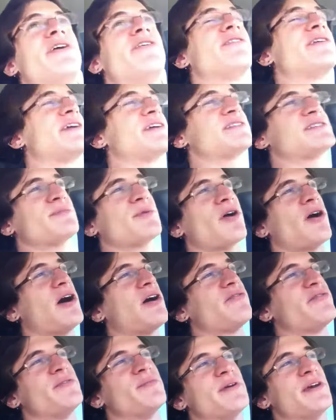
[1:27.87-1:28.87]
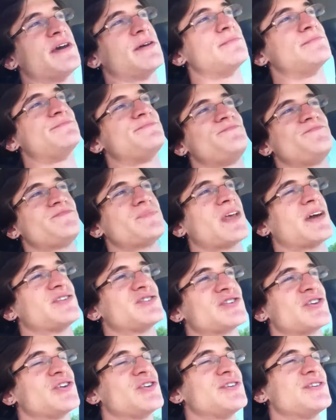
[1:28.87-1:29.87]
there and get some coffee, man. I
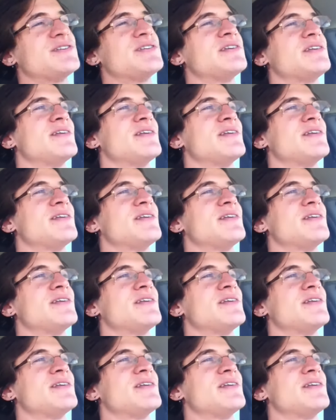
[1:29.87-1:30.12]
just couldn't